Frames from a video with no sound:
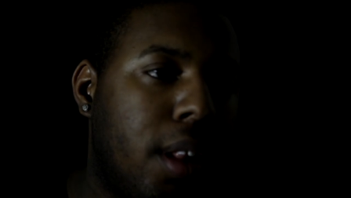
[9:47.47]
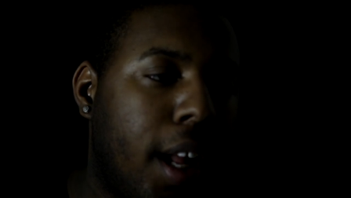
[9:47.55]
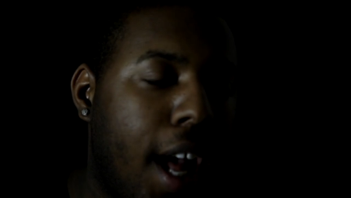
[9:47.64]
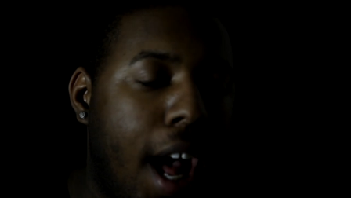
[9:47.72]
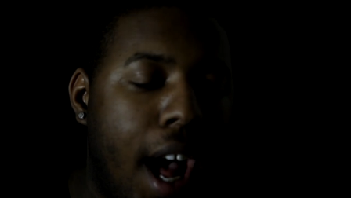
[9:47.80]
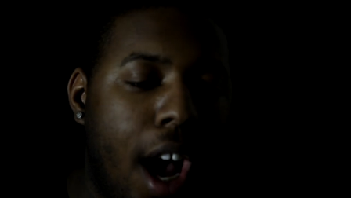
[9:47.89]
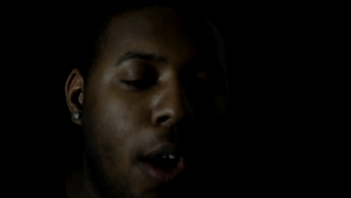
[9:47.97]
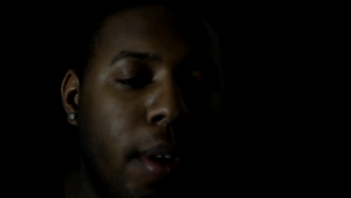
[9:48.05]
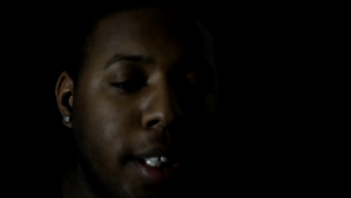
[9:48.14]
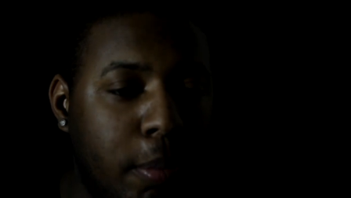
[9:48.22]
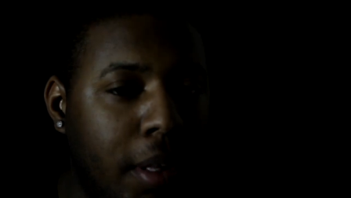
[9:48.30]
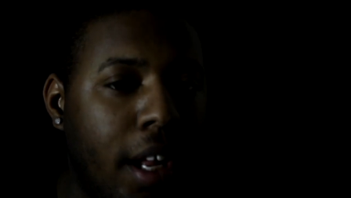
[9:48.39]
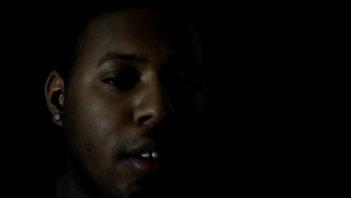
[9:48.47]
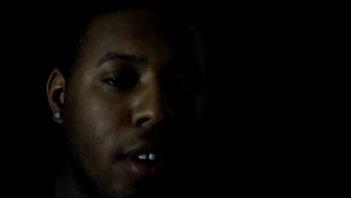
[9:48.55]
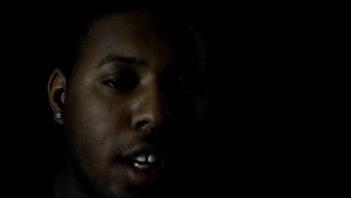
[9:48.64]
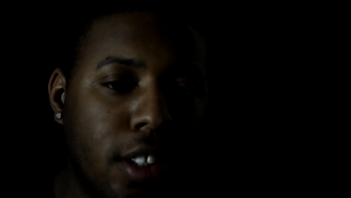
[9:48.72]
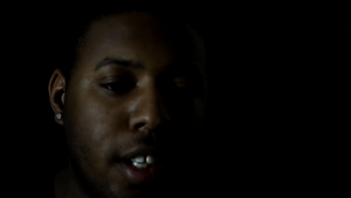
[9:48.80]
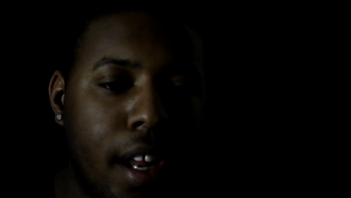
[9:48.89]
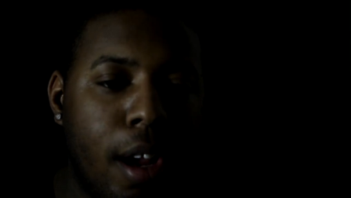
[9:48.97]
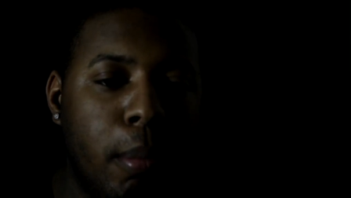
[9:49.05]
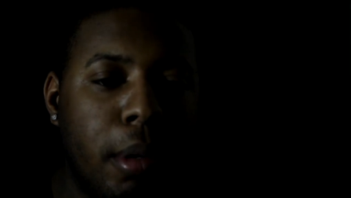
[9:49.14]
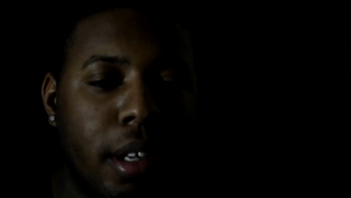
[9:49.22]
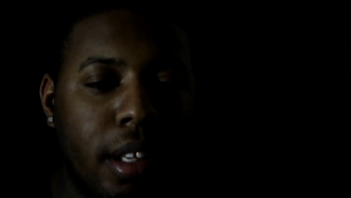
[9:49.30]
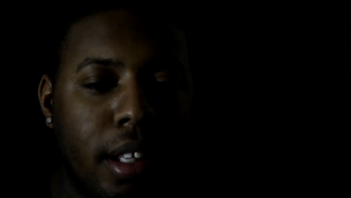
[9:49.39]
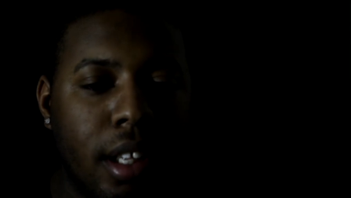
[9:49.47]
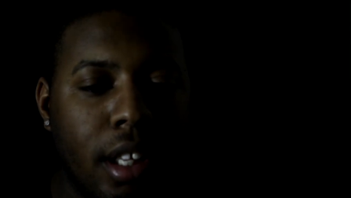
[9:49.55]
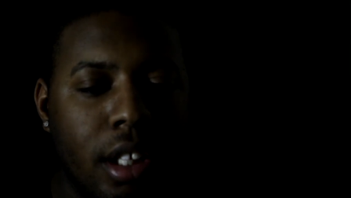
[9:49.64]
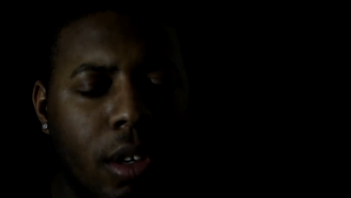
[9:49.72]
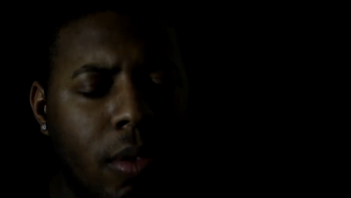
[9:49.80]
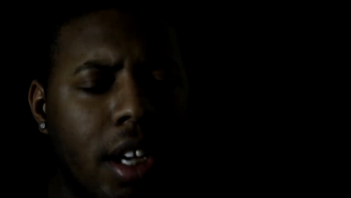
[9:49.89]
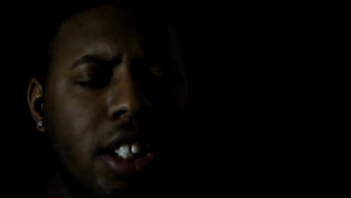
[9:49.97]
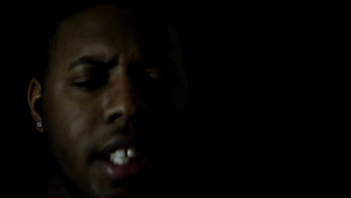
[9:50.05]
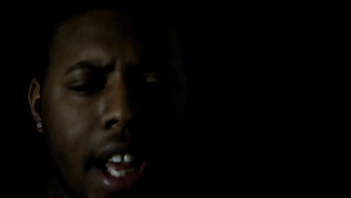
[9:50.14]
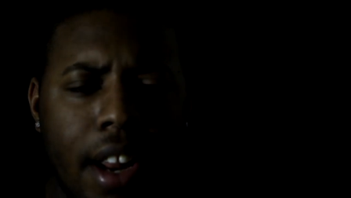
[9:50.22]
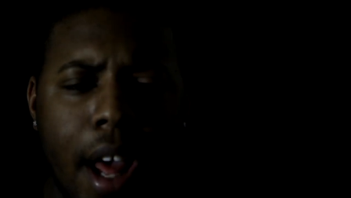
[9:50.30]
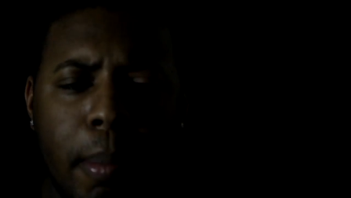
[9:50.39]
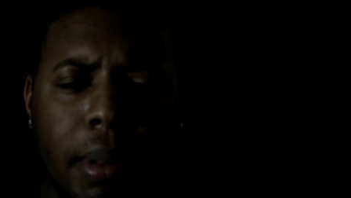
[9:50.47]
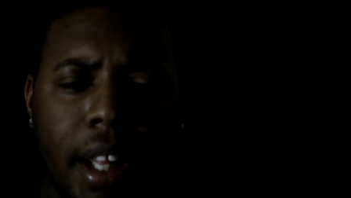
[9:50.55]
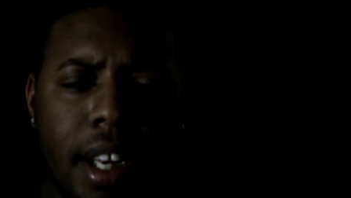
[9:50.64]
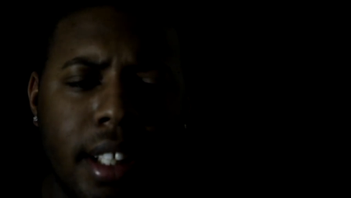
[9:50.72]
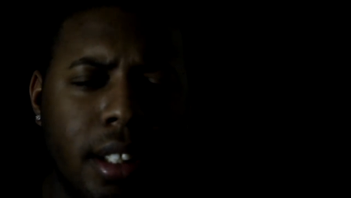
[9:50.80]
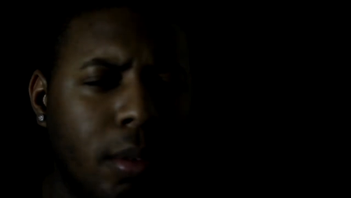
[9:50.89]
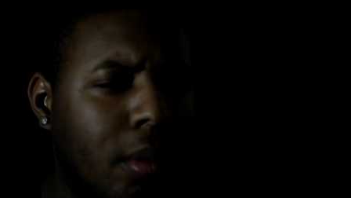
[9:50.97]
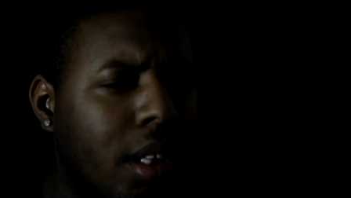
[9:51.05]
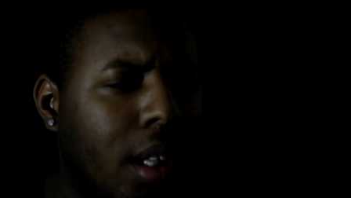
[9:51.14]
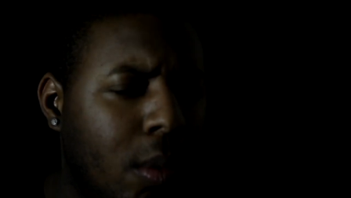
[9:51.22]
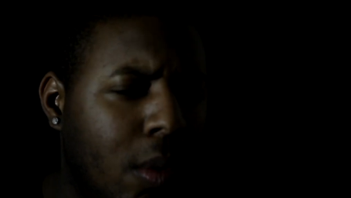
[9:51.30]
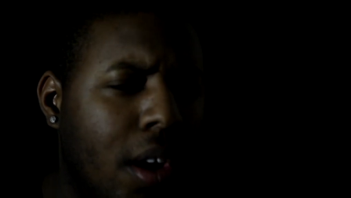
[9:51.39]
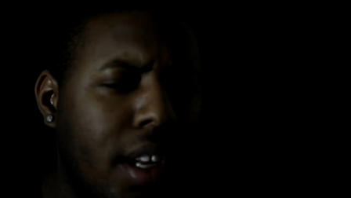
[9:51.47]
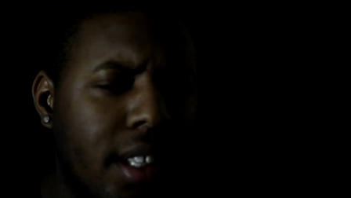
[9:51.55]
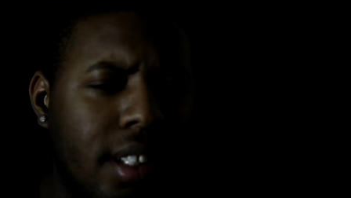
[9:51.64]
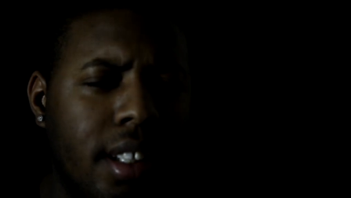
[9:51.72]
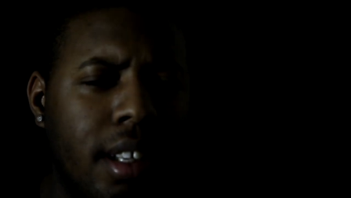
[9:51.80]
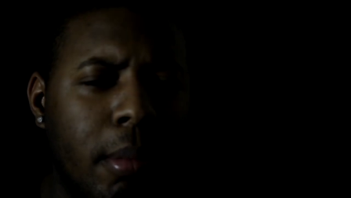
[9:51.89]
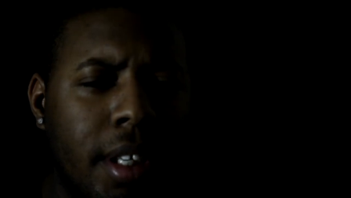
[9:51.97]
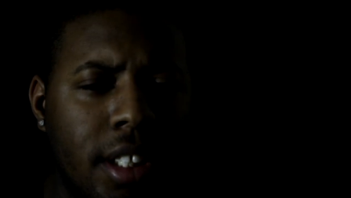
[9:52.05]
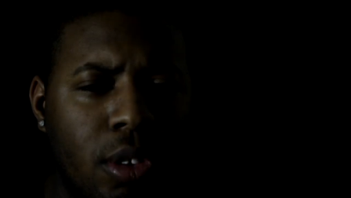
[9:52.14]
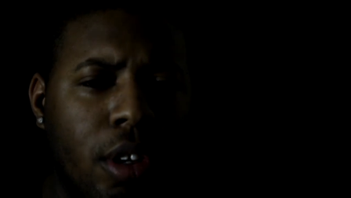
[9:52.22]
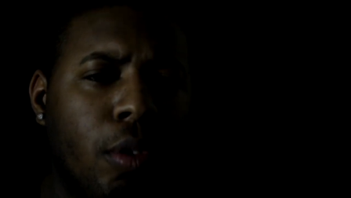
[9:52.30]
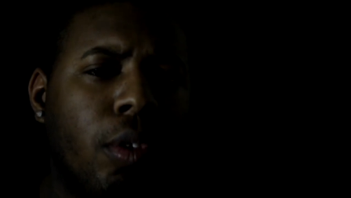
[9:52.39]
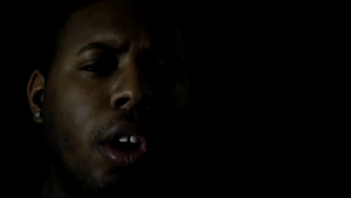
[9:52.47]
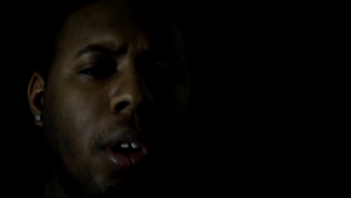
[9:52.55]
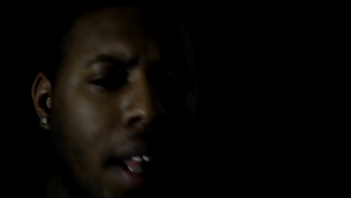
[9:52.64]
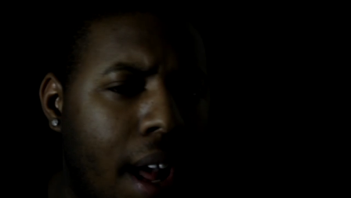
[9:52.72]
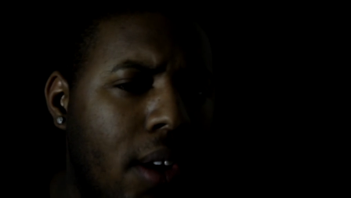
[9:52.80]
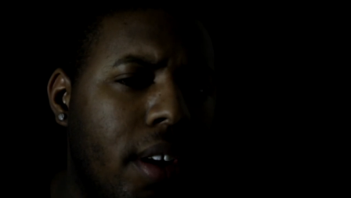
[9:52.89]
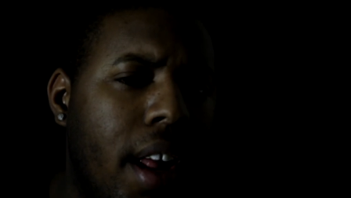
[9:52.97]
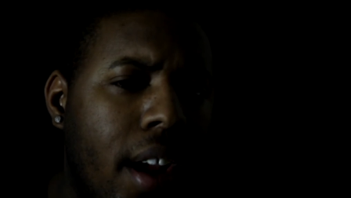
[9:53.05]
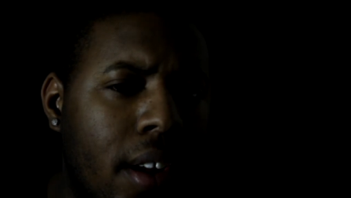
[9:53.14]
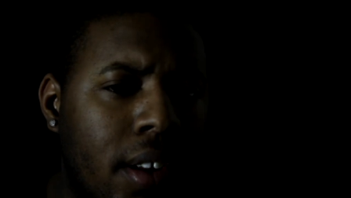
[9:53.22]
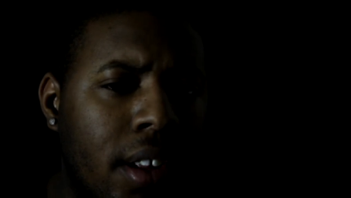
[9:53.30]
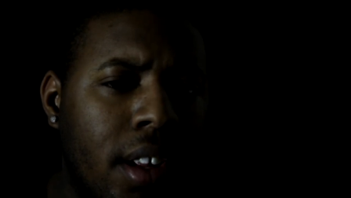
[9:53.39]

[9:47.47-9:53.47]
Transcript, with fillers: Like, I always play rush down, but the rush down I play doesn't really work as good because you can roll out now.